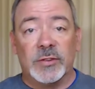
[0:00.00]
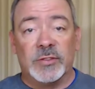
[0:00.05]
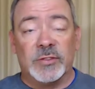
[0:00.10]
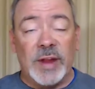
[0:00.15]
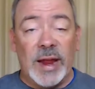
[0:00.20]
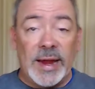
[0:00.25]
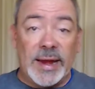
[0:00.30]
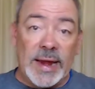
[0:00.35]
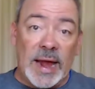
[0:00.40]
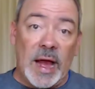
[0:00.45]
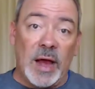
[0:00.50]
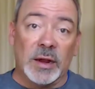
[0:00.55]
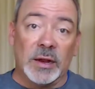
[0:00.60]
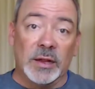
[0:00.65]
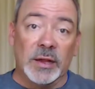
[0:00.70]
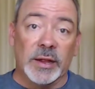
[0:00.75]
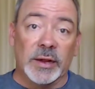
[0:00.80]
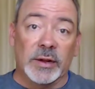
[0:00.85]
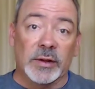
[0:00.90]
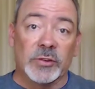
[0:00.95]
staying out
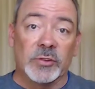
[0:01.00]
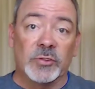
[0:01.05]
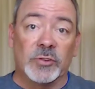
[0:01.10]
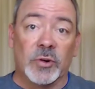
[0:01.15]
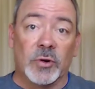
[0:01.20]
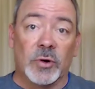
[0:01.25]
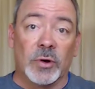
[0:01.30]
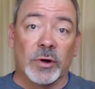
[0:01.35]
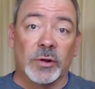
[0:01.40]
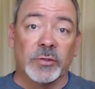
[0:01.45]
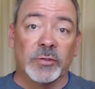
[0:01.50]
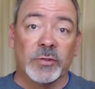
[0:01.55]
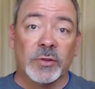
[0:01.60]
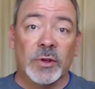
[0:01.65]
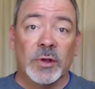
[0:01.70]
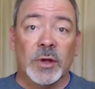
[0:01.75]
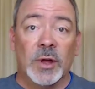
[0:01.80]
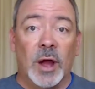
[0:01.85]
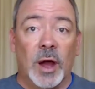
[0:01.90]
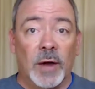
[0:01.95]
of liquor stores,
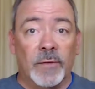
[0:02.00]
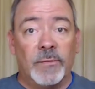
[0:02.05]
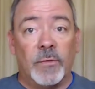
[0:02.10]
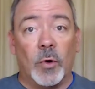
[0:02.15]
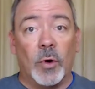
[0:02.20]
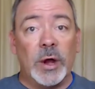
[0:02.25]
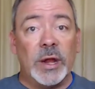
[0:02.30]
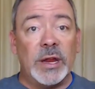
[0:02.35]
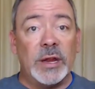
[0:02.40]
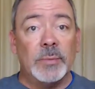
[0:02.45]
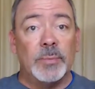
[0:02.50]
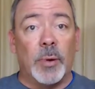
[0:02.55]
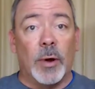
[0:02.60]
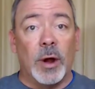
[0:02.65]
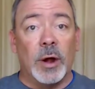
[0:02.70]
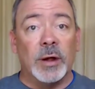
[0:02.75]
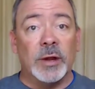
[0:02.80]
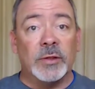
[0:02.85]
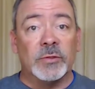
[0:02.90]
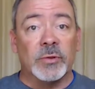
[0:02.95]
avoiding
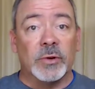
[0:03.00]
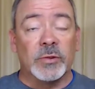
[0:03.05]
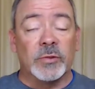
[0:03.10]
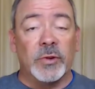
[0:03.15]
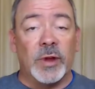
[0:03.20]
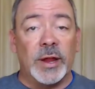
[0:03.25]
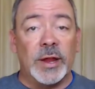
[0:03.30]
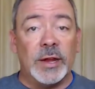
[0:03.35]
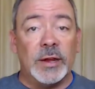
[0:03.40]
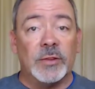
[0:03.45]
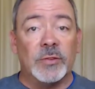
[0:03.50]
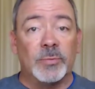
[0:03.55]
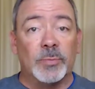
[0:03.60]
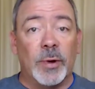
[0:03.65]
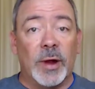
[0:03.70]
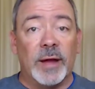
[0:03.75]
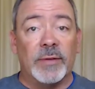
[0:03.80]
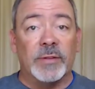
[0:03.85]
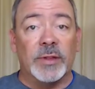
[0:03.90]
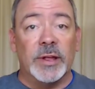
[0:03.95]
parties where drinking is
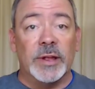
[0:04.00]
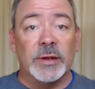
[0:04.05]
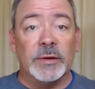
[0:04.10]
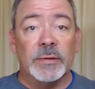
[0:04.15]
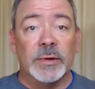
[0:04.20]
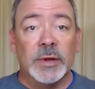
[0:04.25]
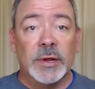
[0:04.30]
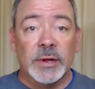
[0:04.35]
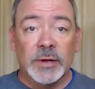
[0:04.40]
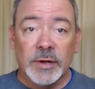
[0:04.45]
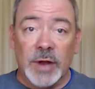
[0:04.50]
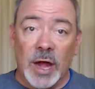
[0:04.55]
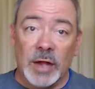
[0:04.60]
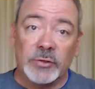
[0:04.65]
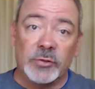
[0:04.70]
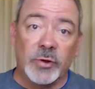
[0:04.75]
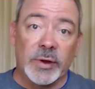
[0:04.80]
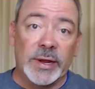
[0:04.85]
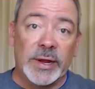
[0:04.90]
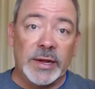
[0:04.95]
prevalent,
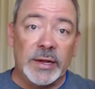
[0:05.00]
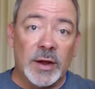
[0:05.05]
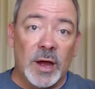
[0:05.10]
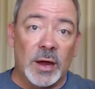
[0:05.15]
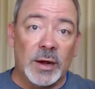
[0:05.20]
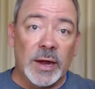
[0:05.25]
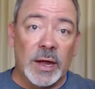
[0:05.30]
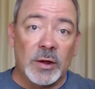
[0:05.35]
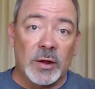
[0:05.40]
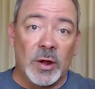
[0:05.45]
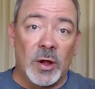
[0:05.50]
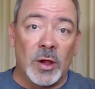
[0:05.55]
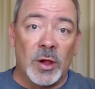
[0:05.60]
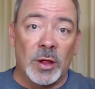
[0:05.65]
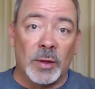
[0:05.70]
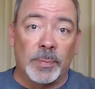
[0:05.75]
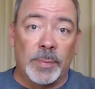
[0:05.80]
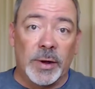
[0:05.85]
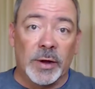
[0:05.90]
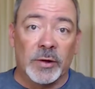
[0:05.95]
not drinking non
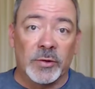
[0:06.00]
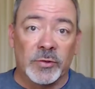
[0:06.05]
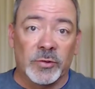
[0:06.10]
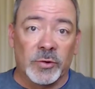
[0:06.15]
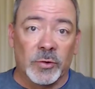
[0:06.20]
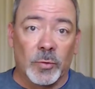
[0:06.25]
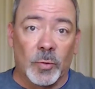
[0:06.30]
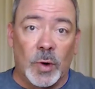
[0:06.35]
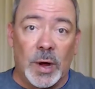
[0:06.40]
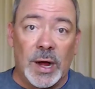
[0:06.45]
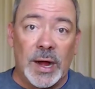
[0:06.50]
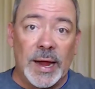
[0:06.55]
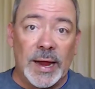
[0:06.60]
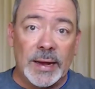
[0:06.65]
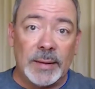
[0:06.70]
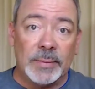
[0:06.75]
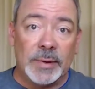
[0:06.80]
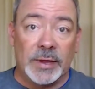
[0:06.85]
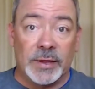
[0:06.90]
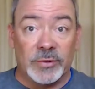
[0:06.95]
alcoholic beers or
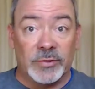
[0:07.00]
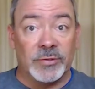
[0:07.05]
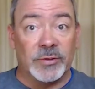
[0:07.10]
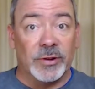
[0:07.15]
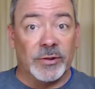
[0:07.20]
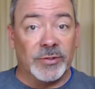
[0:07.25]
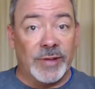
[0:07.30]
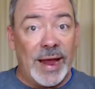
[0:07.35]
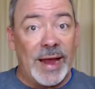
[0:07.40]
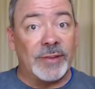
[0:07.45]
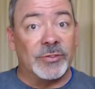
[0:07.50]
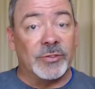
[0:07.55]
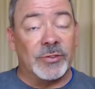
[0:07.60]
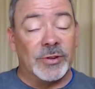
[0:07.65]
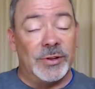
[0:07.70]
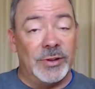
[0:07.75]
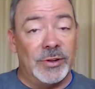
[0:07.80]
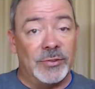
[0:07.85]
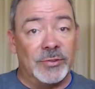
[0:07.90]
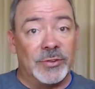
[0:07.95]
wine because there's
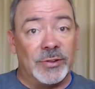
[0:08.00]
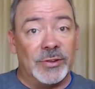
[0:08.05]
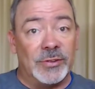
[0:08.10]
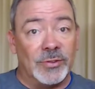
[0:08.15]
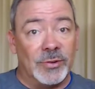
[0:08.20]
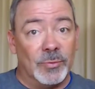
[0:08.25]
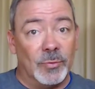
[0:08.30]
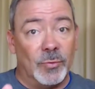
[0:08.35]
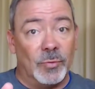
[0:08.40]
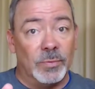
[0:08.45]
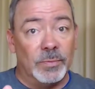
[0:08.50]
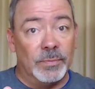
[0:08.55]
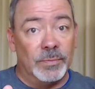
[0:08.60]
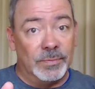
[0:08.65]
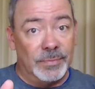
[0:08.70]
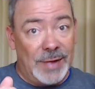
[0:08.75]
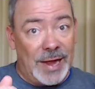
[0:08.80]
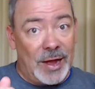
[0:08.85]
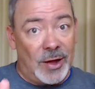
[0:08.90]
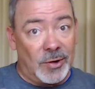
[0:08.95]
actually usually some
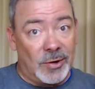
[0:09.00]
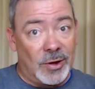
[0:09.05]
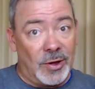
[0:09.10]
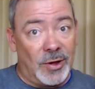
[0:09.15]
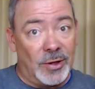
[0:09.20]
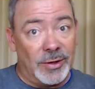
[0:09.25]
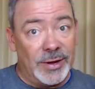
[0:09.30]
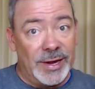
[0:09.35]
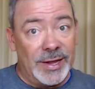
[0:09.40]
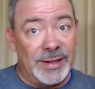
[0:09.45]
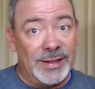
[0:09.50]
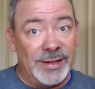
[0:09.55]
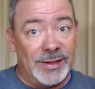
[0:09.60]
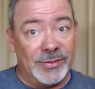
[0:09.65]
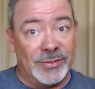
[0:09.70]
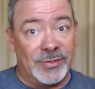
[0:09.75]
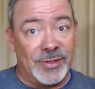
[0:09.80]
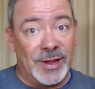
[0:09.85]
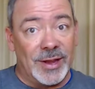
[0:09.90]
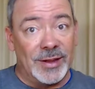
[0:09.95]
alcohol in
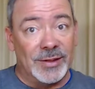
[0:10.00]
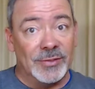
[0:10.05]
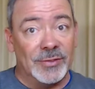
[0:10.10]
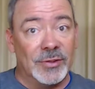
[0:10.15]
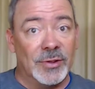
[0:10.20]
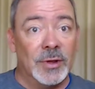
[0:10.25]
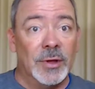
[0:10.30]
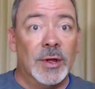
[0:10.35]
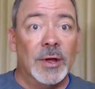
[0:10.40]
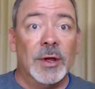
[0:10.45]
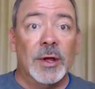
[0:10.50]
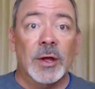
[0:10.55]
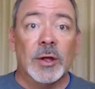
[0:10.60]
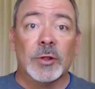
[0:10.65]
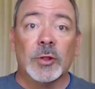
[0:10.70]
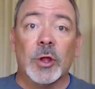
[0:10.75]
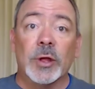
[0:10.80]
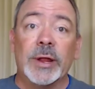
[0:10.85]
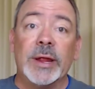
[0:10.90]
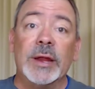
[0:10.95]
these things,
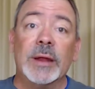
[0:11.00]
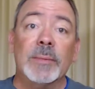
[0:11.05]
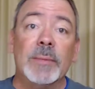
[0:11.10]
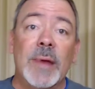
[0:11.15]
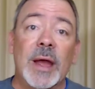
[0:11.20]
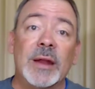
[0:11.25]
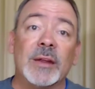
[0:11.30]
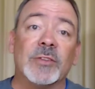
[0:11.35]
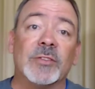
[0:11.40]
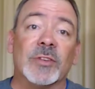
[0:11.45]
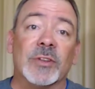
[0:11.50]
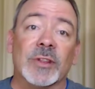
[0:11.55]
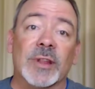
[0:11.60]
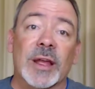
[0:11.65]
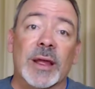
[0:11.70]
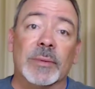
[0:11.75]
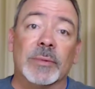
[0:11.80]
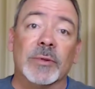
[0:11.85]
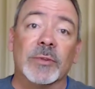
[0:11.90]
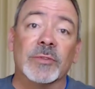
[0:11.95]
looking at medicine
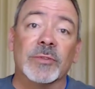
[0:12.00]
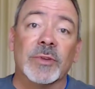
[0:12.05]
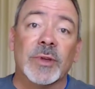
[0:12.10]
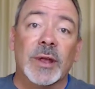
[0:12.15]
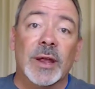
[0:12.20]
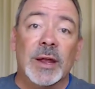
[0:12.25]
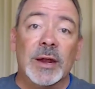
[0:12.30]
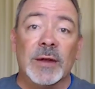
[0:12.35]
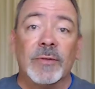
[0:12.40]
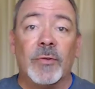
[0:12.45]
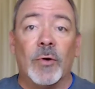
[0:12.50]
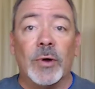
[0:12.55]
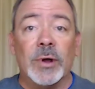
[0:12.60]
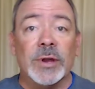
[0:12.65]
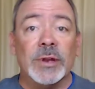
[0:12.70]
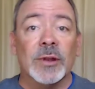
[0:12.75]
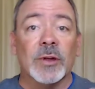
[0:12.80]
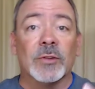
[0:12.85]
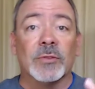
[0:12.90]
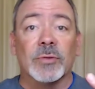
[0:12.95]
labels and
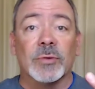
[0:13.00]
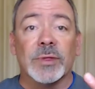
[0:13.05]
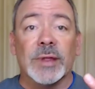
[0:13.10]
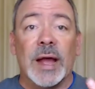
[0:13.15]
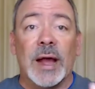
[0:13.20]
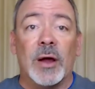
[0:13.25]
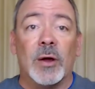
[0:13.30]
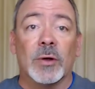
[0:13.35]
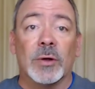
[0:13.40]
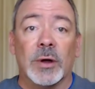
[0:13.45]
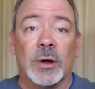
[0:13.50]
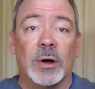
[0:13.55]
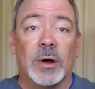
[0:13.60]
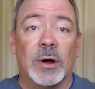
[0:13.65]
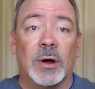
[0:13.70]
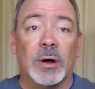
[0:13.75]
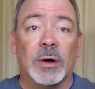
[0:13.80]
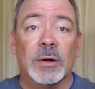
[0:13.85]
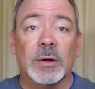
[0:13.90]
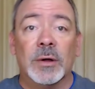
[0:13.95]
avoiding those with
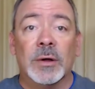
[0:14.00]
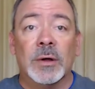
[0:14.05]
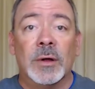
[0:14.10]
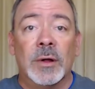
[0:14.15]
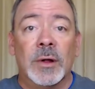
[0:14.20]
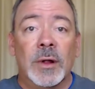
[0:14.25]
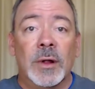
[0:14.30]
alcohol.